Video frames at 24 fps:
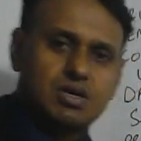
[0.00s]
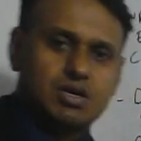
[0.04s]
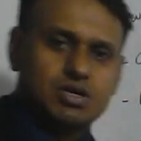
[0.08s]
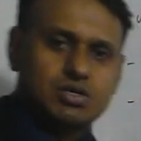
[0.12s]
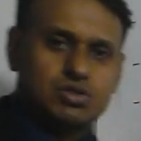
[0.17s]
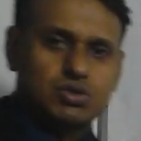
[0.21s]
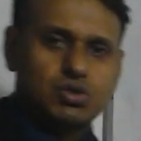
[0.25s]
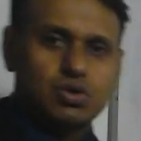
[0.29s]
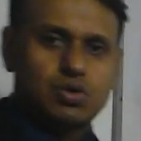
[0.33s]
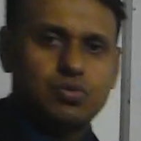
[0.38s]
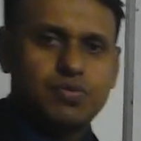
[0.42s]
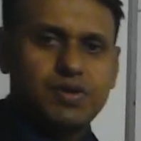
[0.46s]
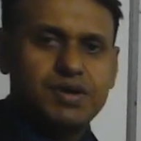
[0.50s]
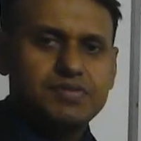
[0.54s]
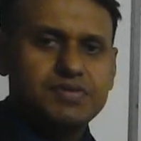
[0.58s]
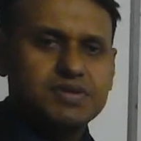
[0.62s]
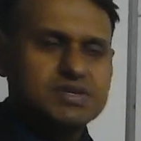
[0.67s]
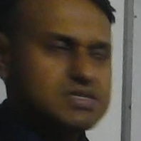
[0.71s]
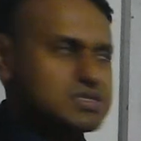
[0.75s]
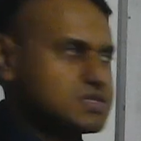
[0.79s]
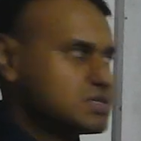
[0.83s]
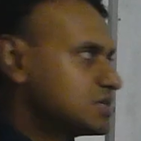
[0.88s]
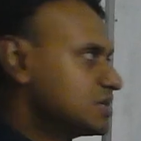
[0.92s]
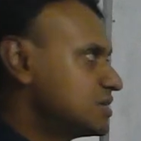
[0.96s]
So when we
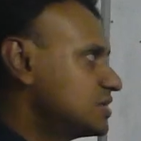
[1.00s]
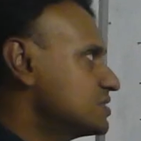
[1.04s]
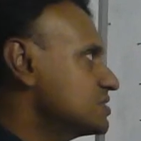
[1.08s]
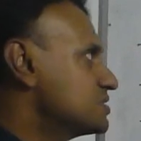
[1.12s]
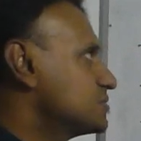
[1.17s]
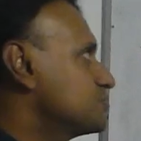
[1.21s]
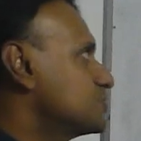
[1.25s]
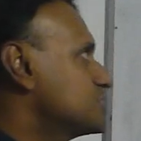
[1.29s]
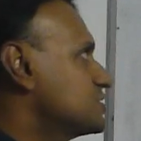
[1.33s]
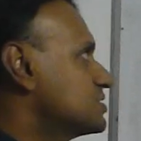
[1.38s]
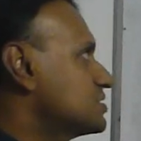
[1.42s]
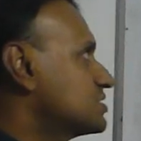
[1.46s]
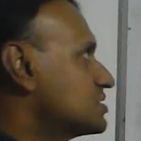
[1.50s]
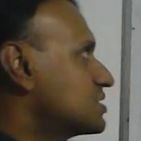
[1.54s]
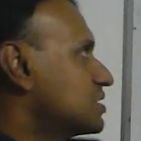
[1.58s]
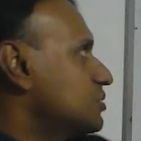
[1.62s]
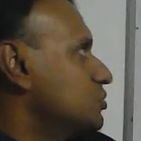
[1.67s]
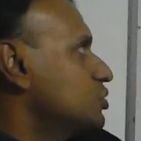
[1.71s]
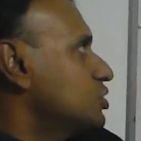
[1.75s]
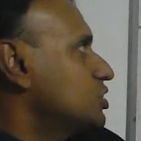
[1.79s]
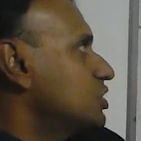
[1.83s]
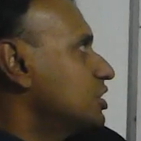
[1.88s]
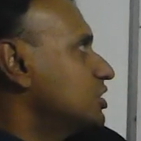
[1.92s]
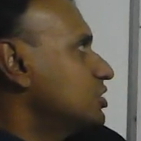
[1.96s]
discuss business
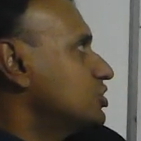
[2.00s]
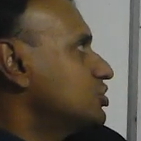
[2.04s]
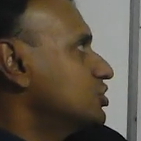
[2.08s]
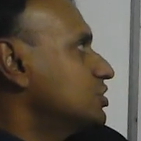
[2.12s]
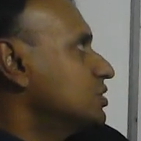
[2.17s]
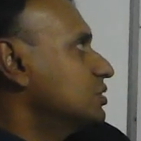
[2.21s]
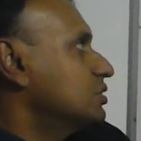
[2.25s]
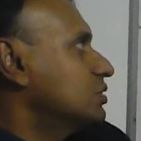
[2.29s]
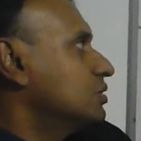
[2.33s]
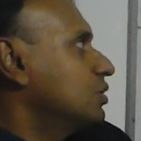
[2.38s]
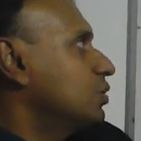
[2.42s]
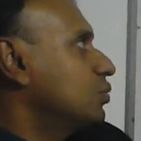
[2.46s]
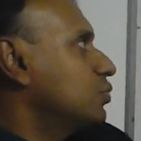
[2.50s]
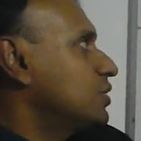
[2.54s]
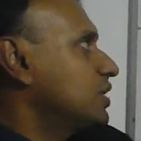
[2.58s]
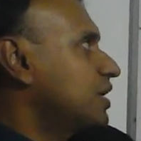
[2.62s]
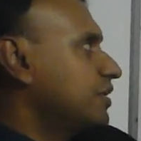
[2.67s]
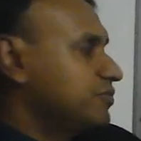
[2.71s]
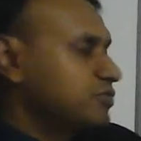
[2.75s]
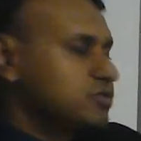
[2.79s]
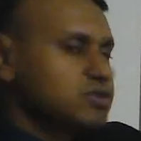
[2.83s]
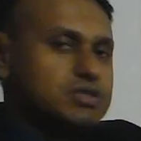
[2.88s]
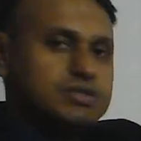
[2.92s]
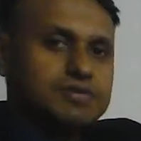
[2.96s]
communication, we
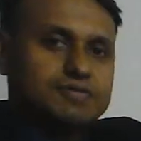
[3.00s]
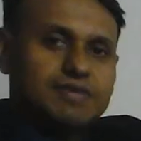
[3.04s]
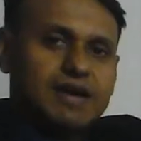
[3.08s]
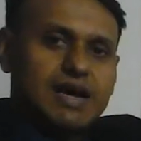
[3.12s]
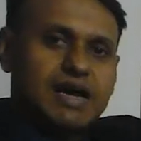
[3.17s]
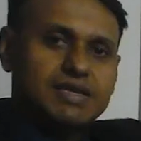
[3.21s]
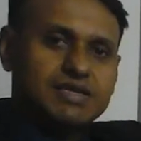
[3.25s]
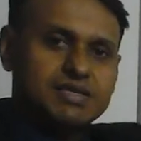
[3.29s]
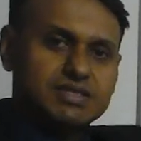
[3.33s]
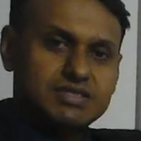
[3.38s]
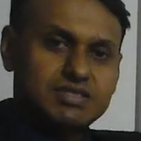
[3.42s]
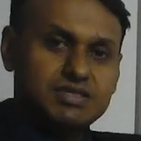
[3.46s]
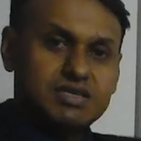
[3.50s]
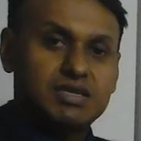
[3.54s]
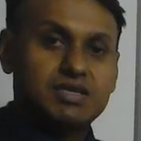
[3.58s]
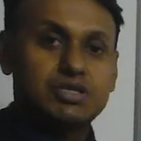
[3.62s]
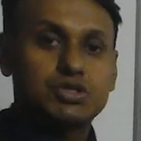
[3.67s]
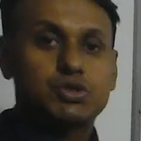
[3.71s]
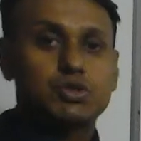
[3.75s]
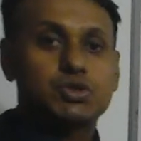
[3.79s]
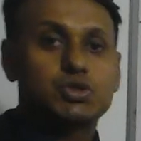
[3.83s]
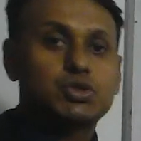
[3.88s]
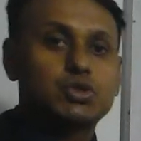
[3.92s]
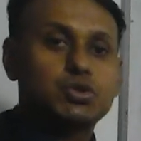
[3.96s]
have to divide it
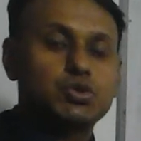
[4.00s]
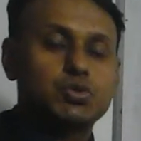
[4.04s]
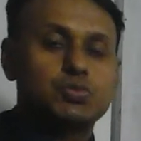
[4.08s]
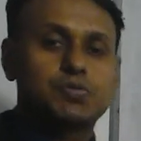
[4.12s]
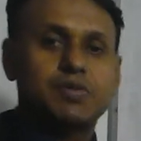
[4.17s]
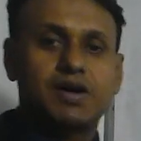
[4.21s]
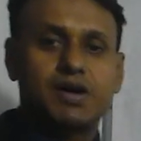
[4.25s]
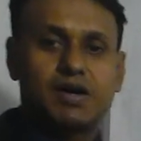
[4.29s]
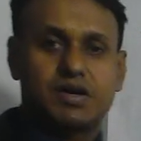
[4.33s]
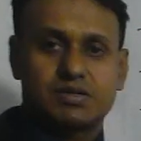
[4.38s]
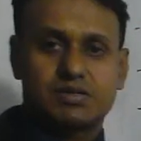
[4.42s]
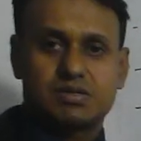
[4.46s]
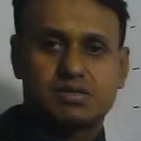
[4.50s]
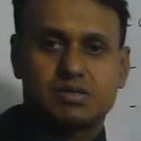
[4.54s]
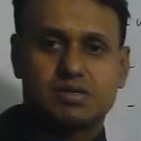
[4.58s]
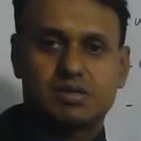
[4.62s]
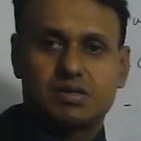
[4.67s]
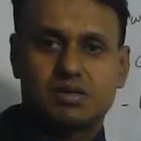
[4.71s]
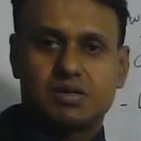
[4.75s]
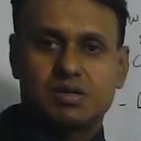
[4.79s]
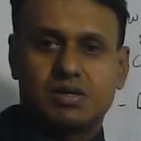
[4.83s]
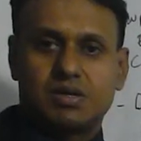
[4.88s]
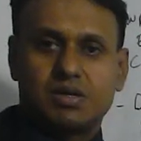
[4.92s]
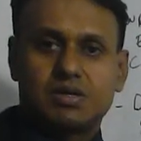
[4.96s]
into two parts.
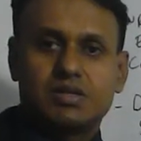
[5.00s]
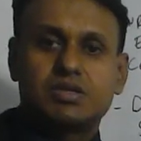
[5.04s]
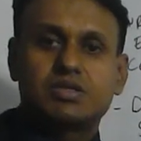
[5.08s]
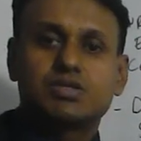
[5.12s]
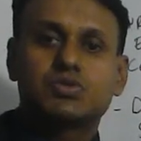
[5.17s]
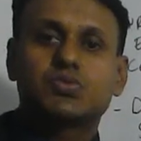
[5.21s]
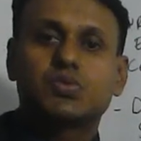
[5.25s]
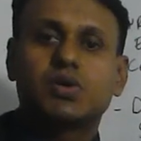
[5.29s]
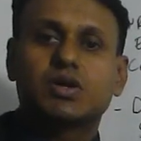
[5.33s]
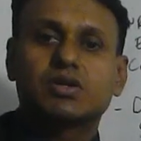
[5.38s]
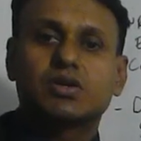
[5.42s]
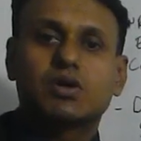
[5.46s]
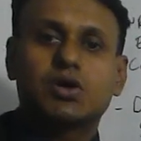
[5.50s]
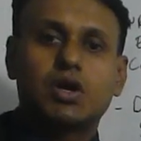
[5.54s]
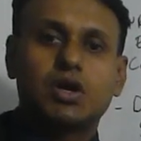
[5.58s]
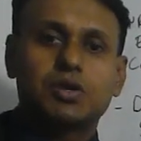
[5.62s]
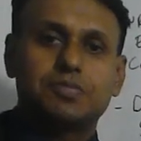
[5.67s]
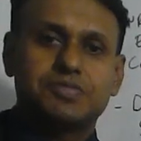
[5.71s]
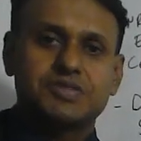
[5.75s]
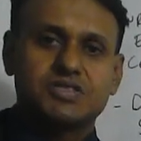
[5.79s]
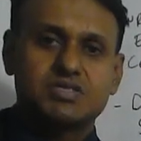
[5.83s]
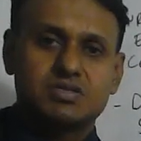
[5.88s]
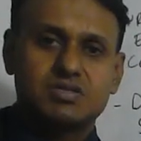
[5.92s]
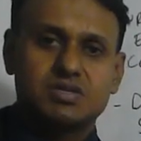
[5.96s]
There's one
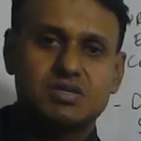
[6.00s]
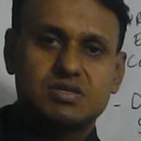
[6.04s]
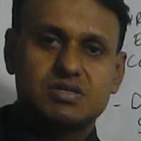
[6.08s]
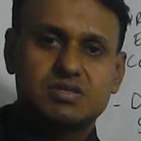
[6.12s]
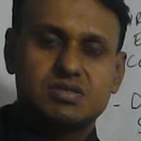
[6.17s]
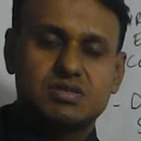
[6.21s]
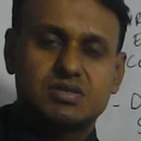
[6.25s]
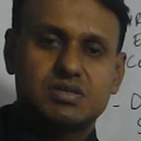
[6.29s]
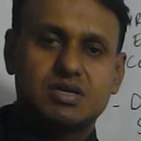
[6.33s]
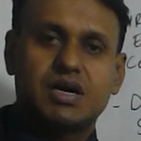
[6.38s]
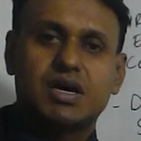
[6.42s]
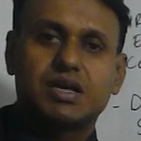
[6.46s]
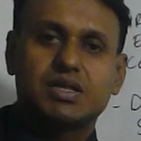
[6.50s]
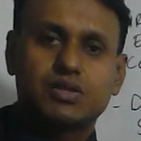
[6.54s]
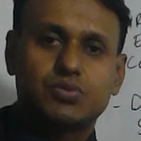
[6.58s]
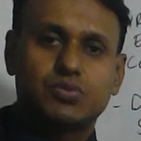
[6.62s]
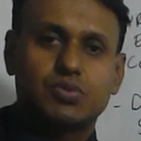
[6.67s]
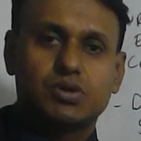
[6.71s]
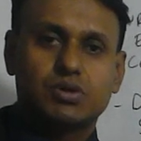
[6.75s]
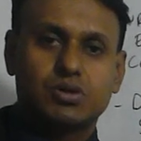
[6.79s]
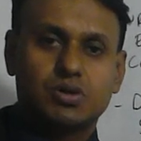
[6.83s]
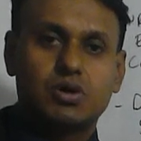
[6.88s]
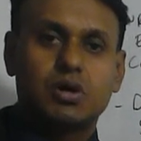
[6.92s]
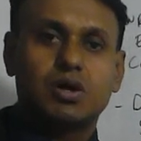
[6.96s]
called business, the other
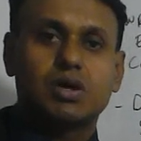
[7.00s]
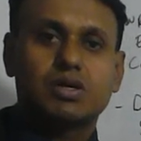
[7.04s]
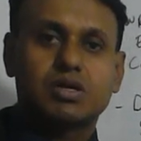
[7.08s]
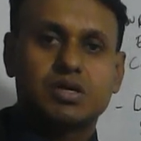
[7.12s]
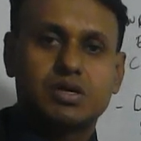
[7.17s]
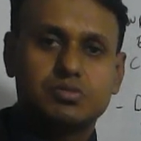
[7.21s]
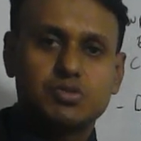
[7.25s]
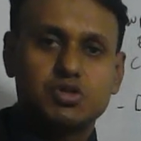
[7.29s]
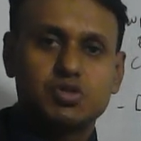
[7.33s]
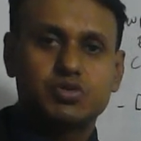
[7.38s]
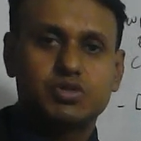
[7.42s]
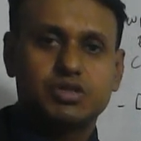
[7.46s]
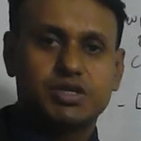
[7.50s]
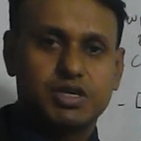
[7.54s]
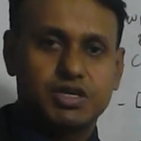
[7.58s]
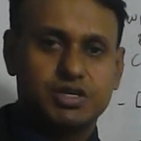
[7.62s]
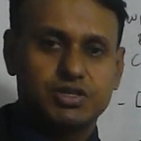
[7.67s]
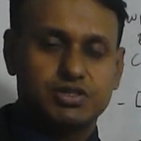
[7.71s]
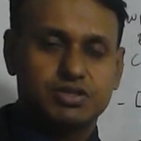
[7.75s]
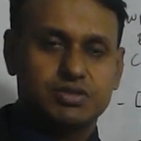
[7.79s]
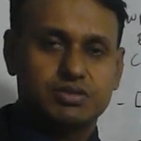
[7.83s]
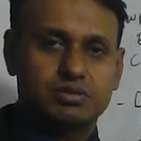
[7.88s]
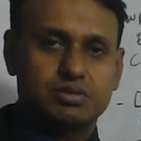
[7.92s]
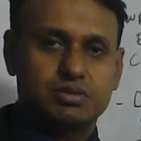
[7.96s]
one called
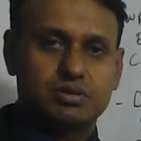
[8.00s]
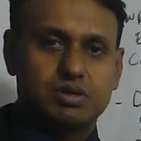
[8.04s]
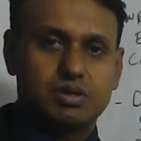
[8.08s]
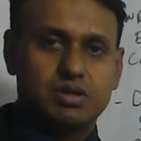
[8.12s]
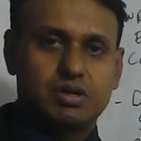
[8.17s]
communication.